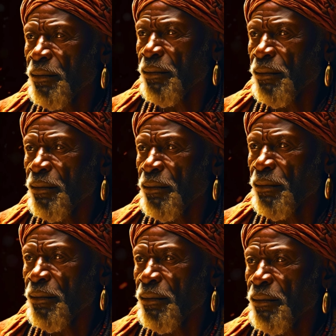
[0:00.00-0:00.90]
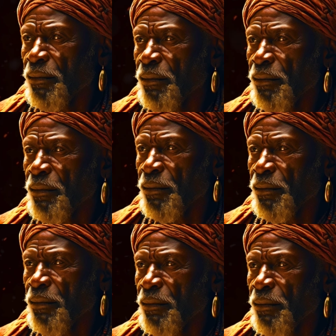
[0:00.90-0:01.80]

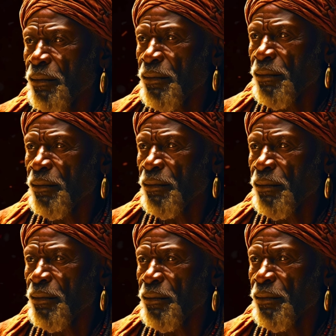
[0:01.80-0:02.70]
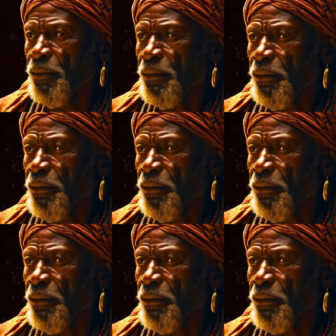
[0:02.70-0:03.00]
Nobody speaks.